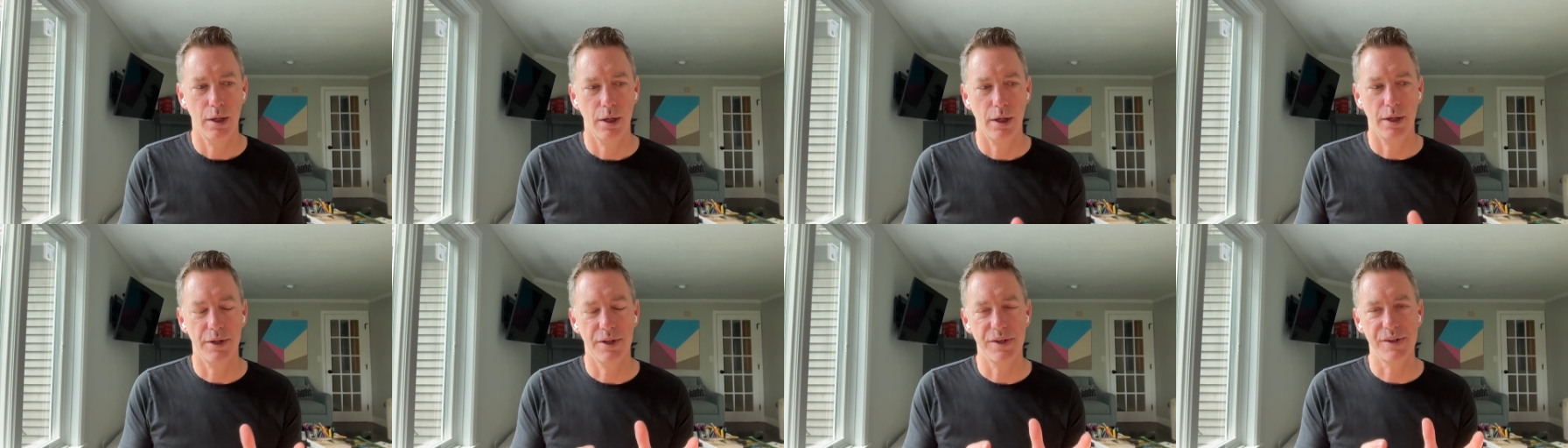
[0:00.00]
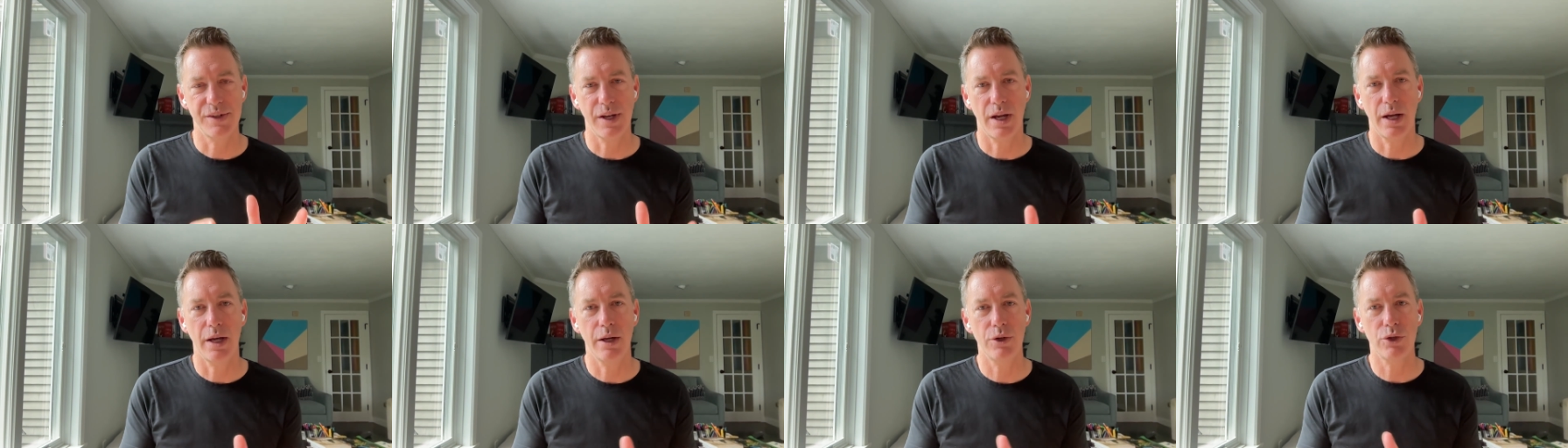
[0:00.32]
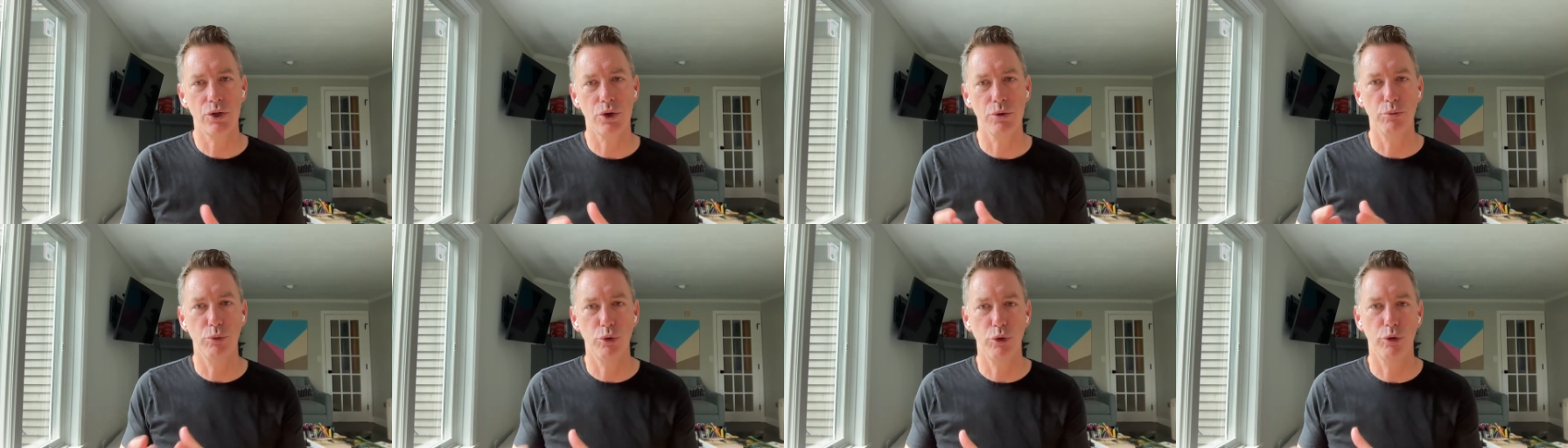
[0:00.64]
a desire
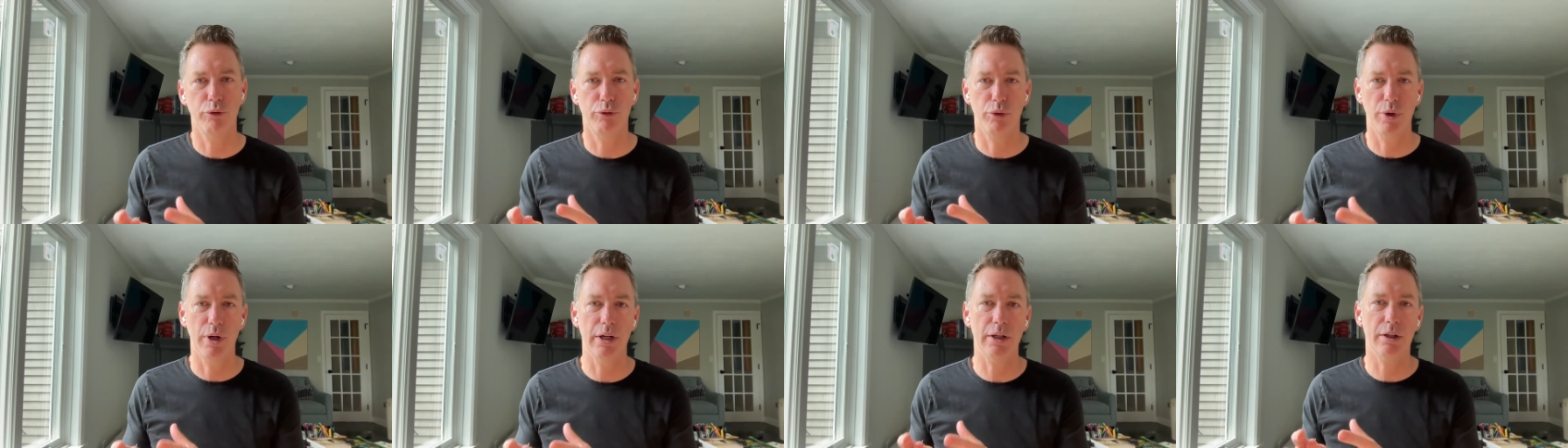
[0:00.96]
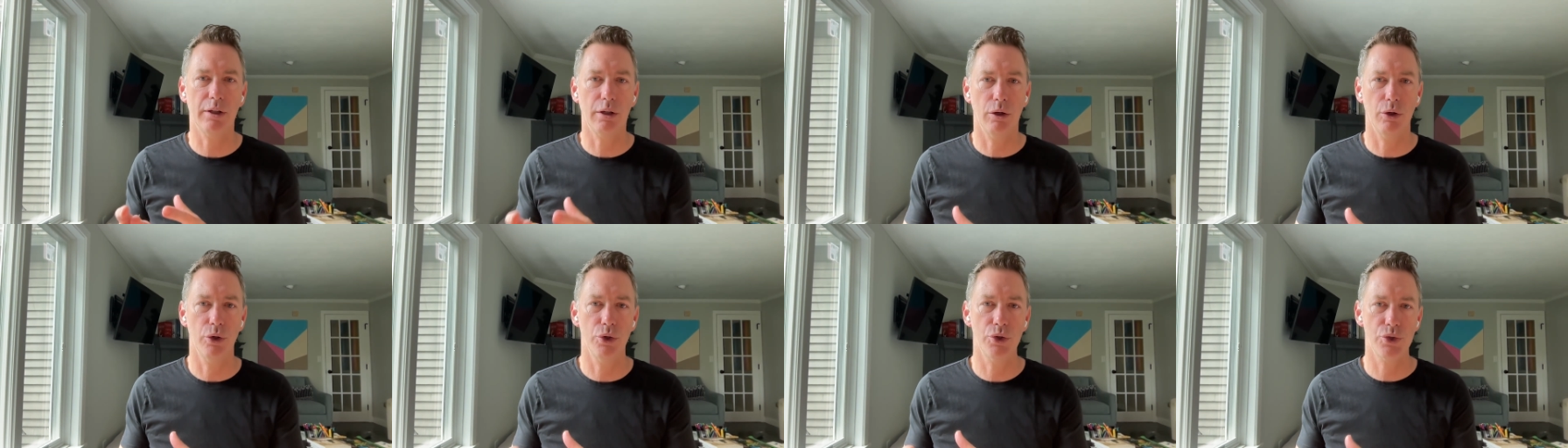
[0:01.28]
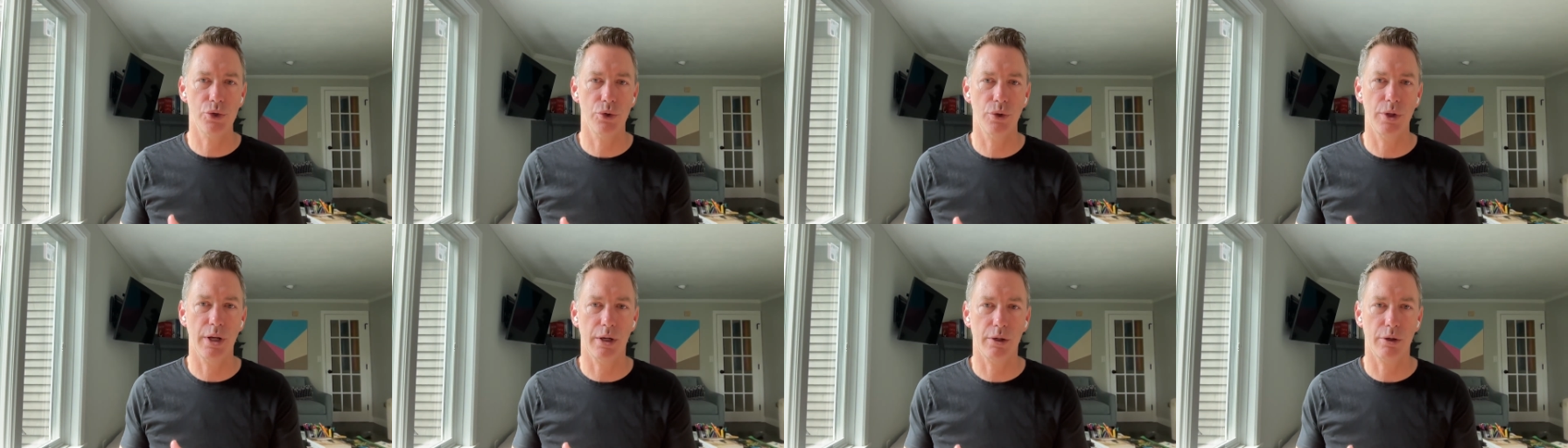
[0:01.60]
to move really close
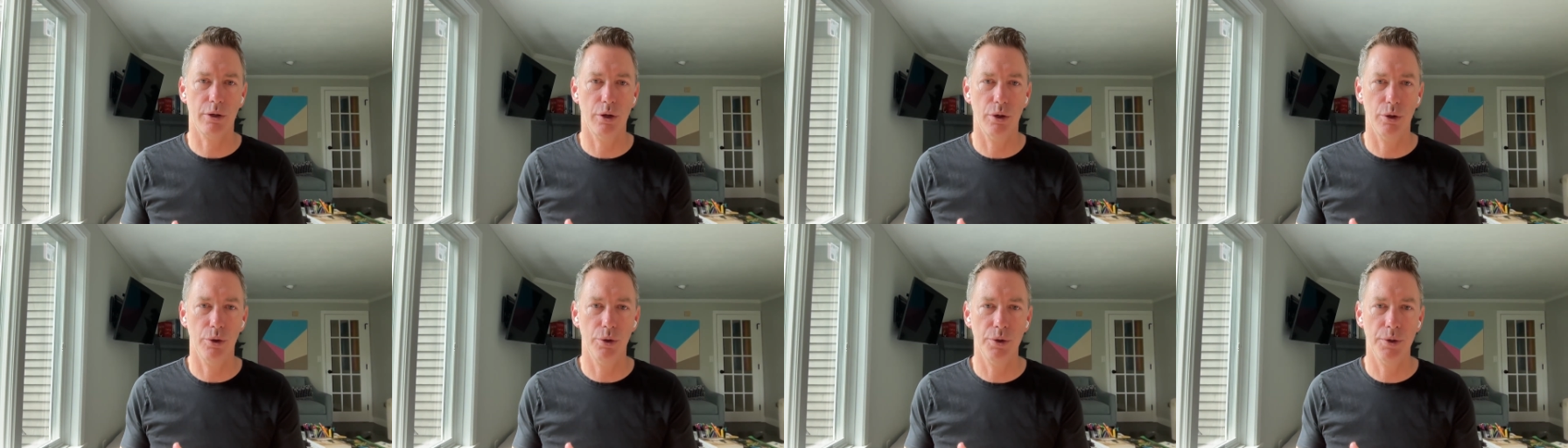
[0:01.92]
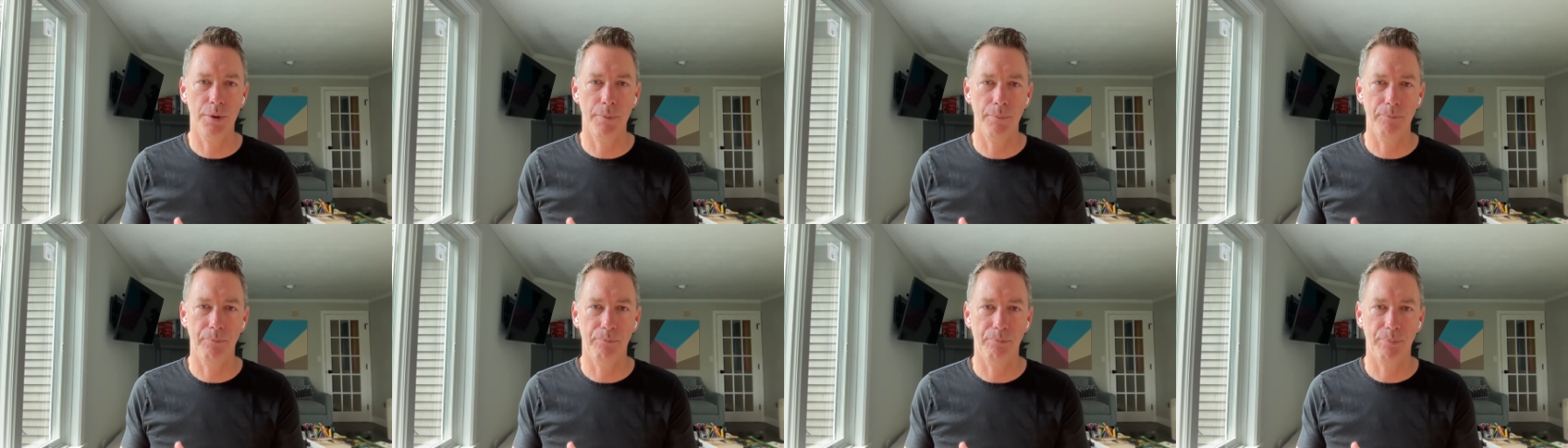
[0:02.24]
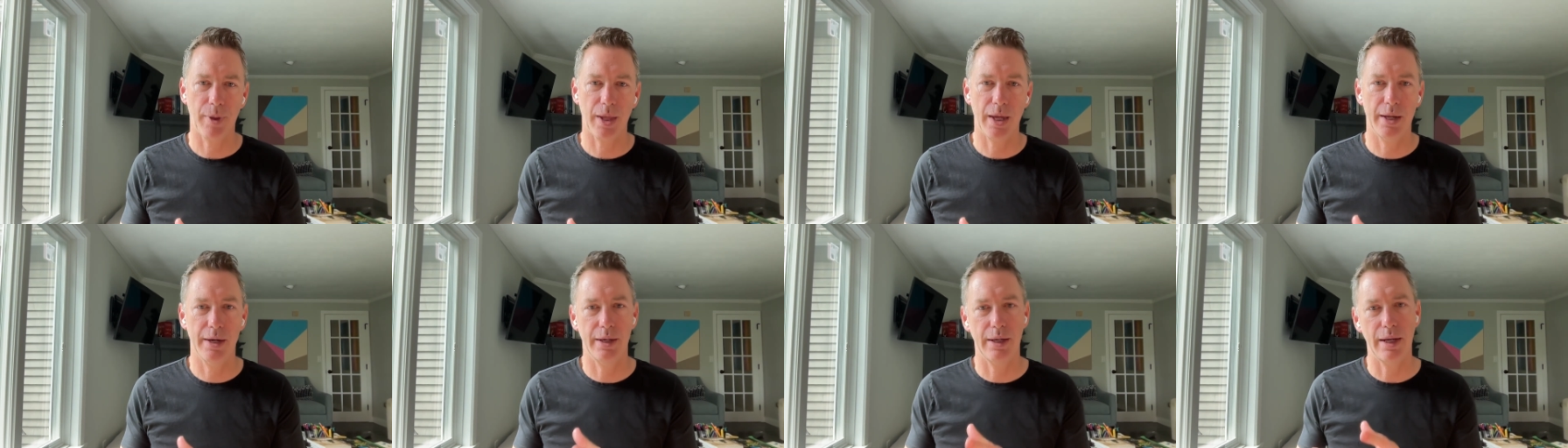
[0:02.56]
to that code
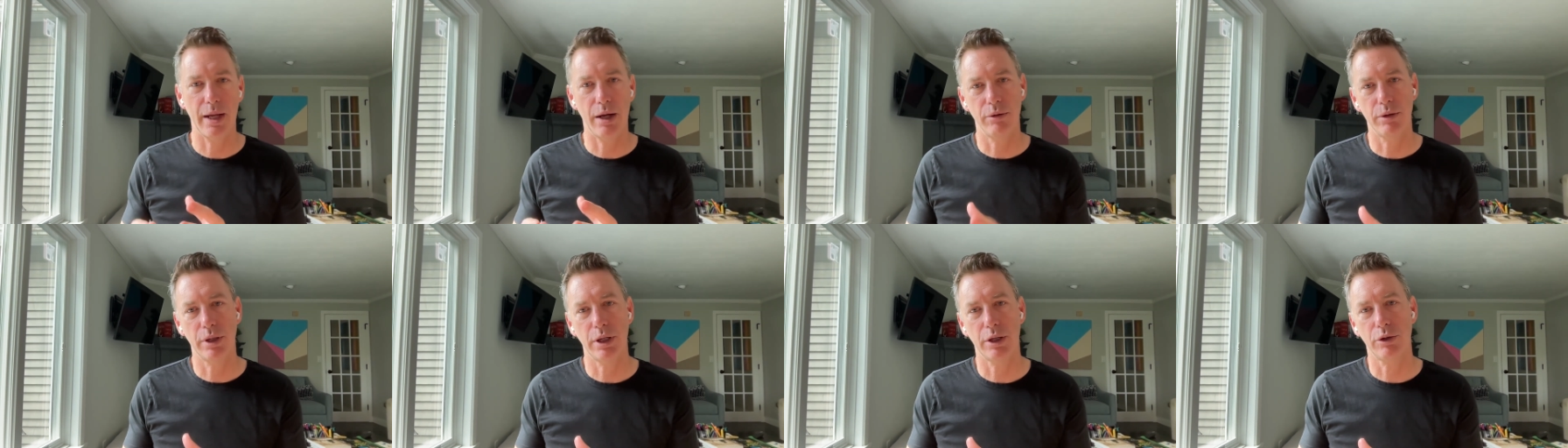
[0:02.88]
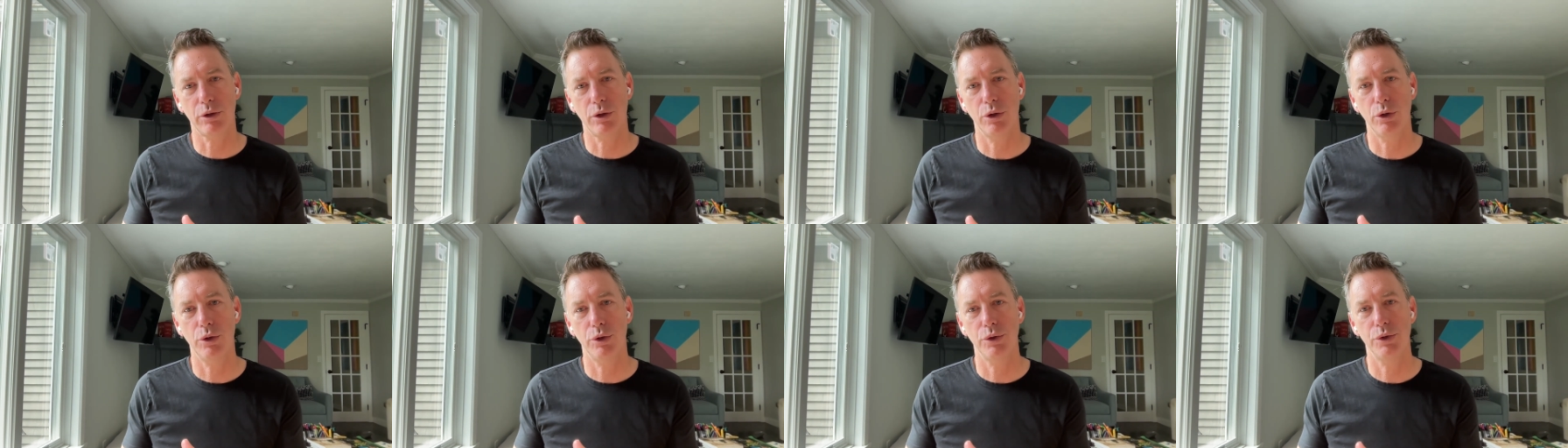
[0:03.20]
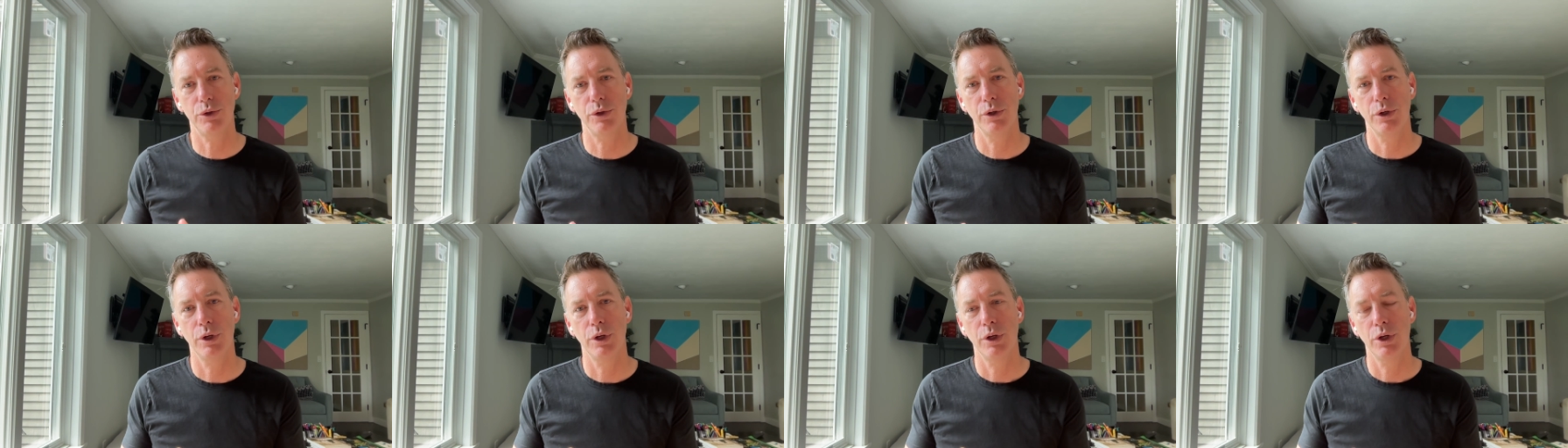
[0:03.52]
and allow that code